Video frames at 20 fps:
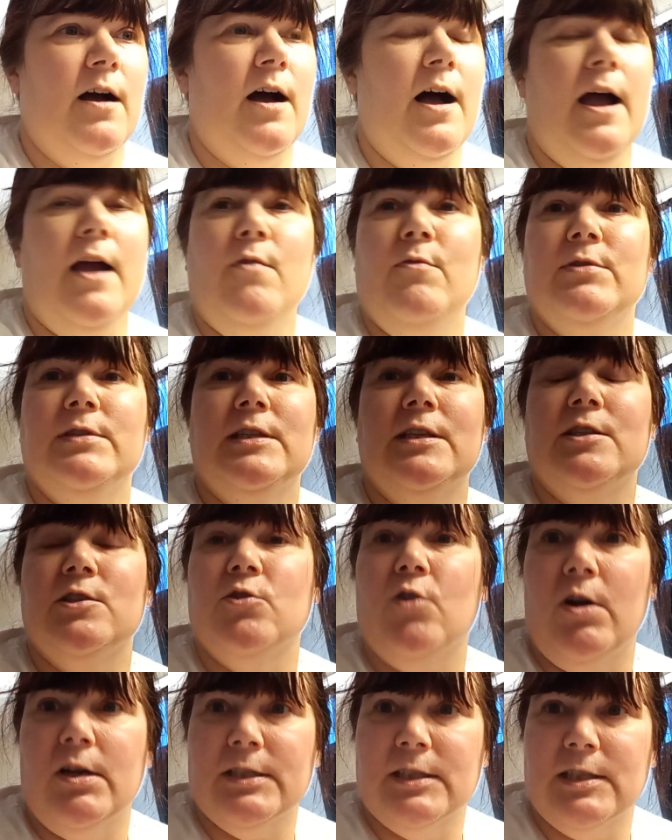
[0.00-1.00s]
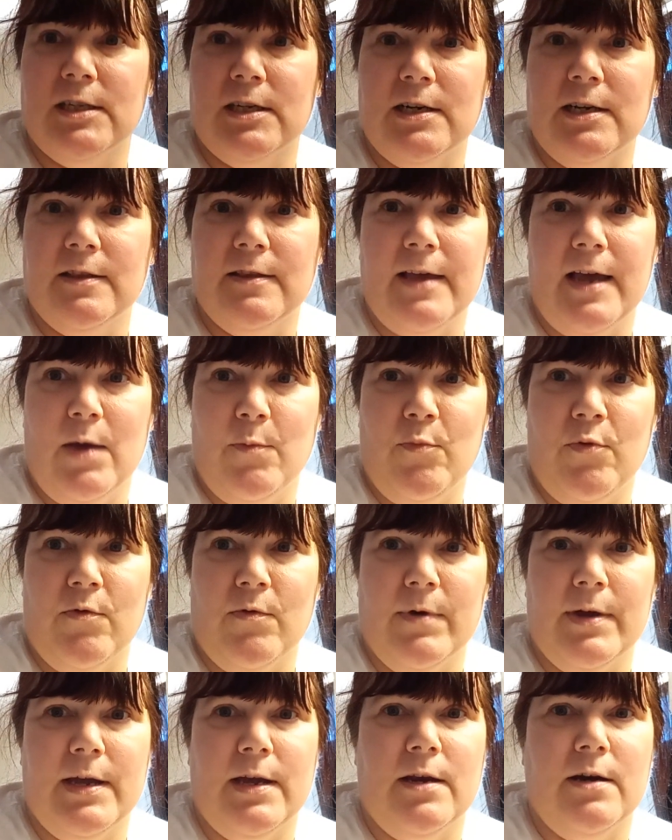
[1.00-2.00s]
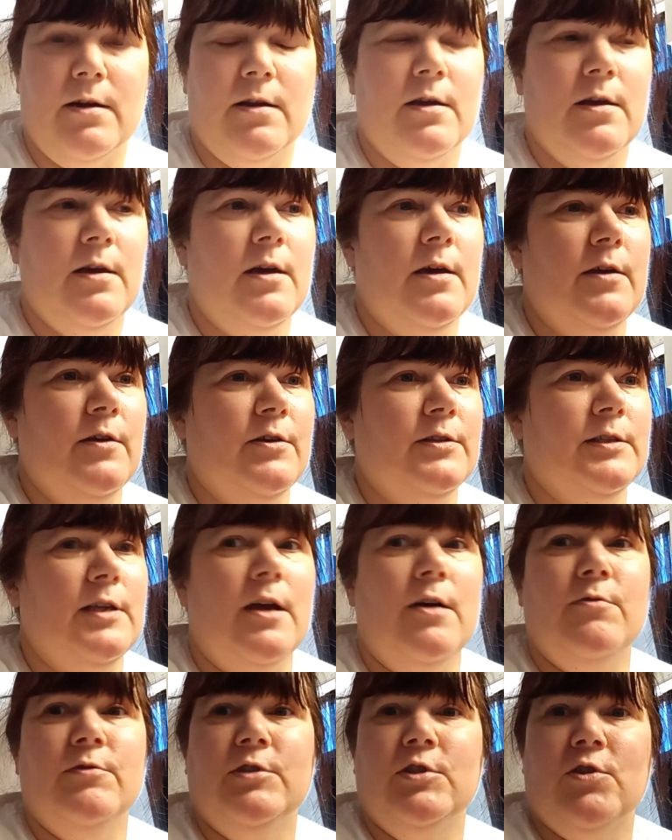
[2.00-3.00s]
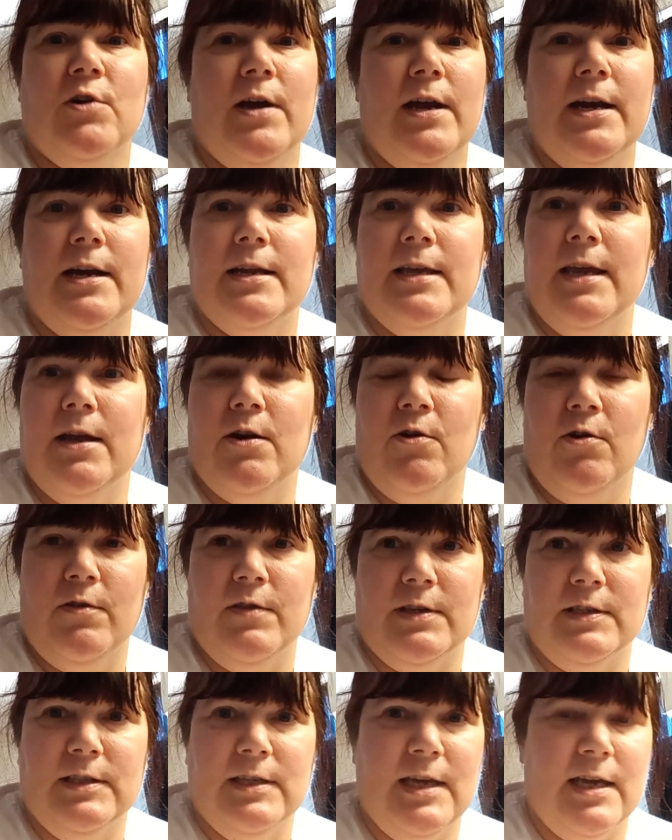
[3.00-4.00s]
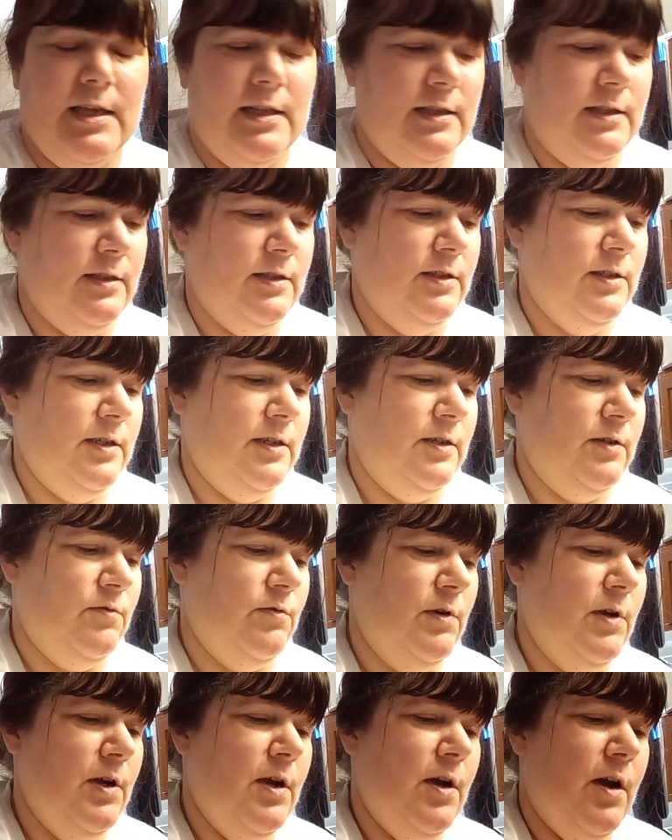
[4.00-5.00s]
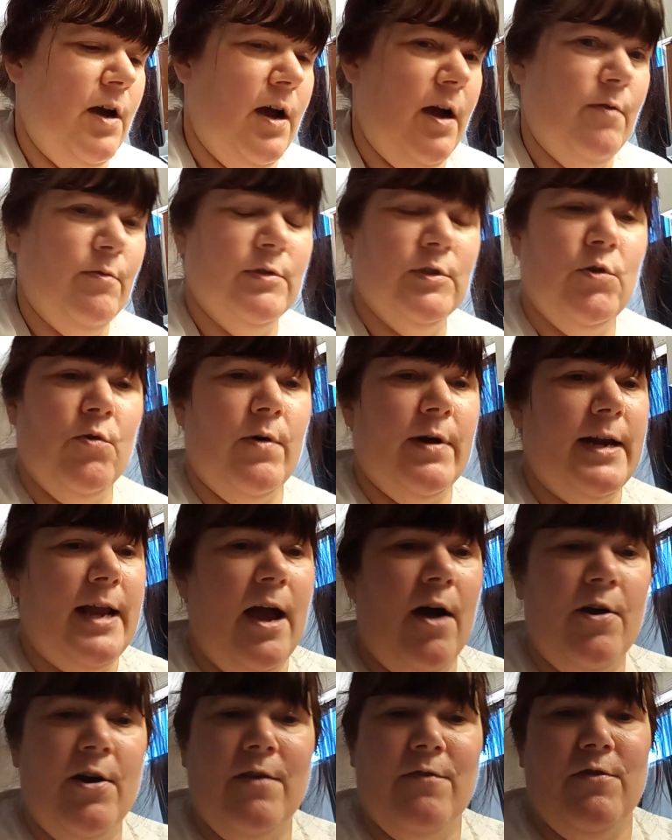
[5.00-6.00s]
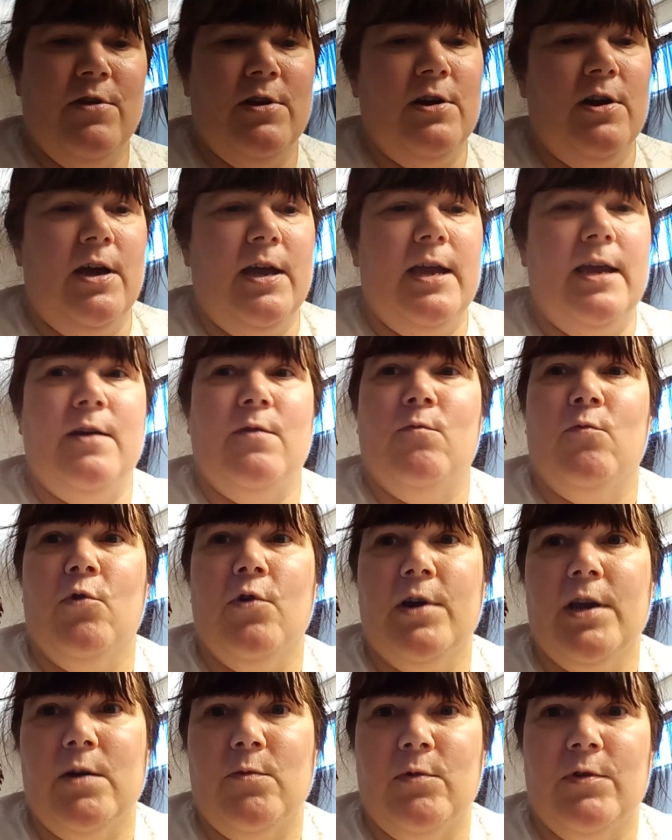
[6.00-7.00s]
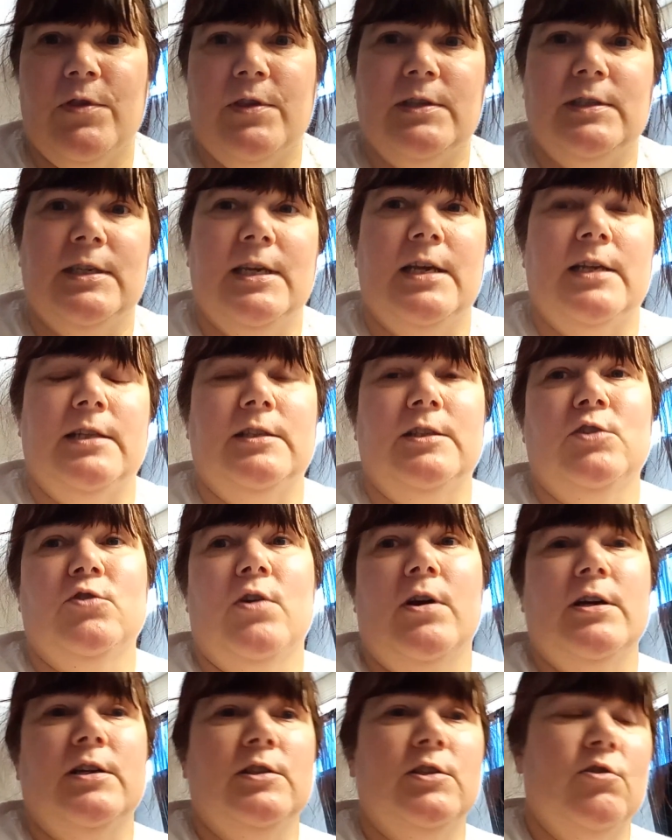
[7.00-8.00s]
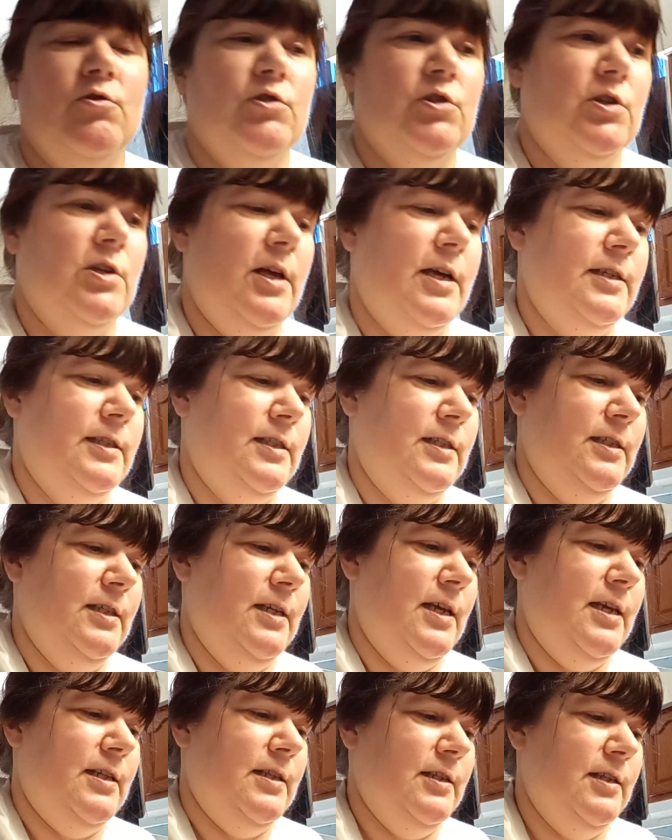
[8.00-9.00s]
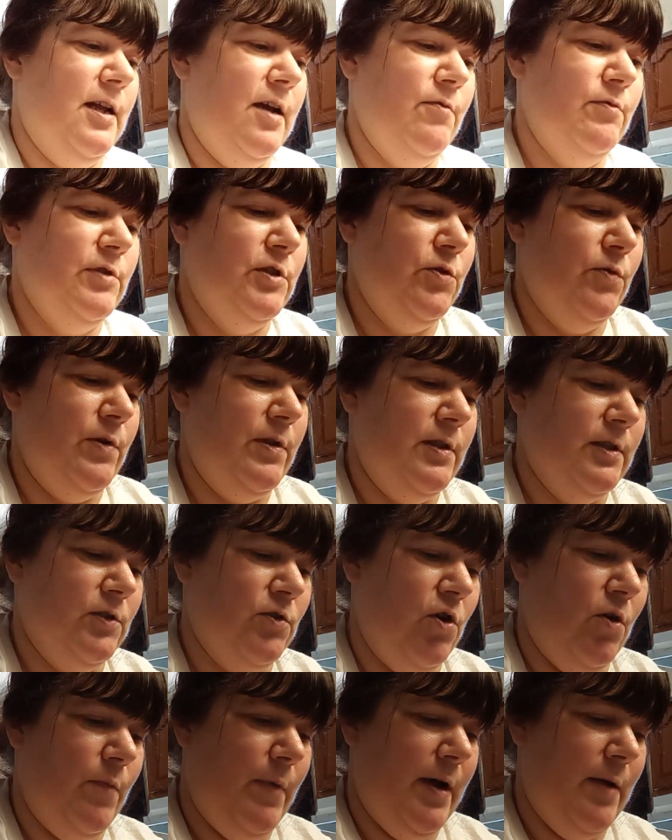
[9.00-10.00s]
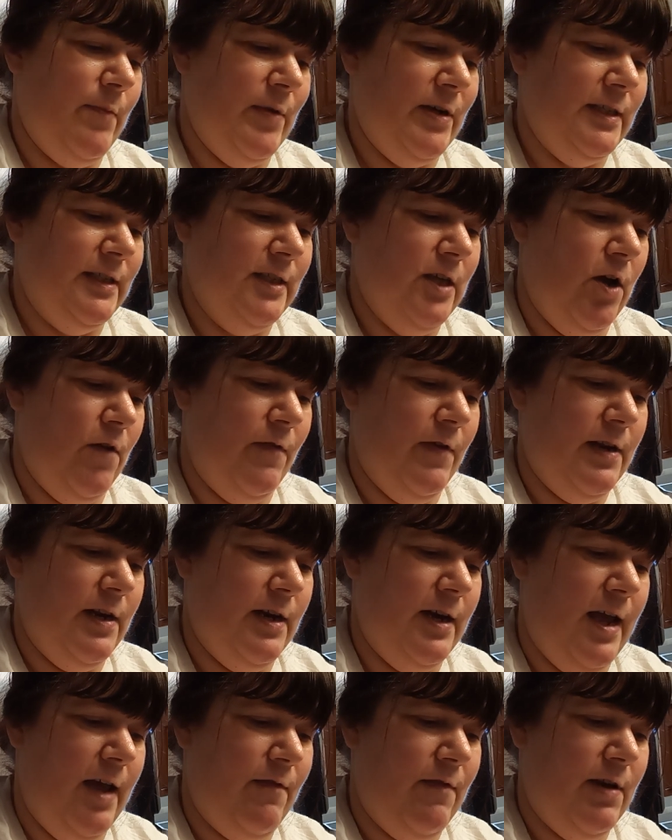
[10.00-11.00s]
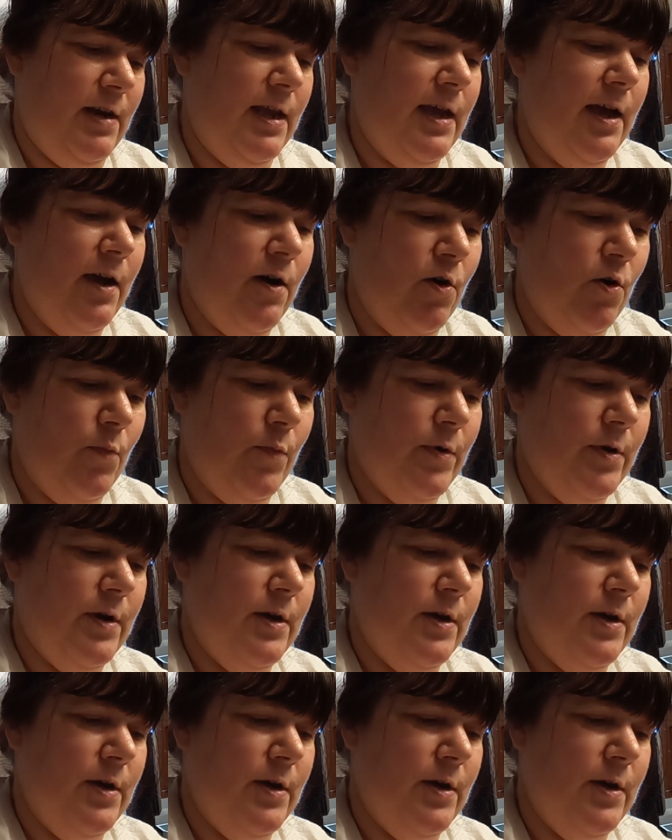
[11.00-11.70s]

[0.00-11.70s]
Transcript: I was exhausted at that point because I was trying to get all these kittens, and I was going out every night, working with these kittens, trying to socialize these kittens, and I was doing this all by myself. I didn't have any help.